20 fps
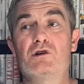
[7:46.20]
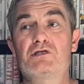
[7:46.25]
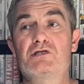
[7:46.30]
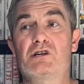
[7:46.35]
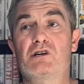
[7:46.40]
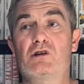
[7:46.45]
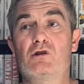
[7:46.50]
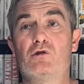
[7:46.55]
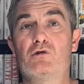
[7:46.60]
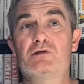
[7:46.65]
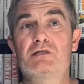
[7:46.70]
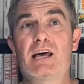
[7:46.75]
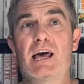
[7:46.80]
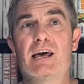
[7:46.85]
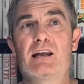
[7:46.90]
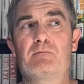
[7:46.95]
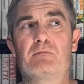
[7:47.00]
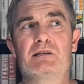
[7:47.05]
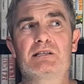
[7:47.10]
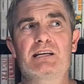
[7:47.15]
which includes
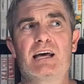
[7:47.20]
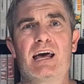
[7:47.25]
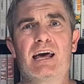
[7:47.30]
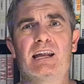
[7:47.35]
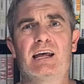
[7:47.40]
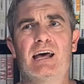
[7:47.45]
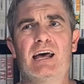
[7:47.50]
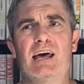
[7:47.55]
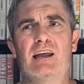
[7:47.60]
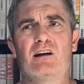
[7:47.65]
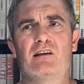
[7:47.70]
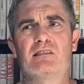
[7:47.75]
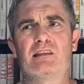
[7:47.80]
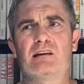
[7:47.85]
Hannah Montana, and I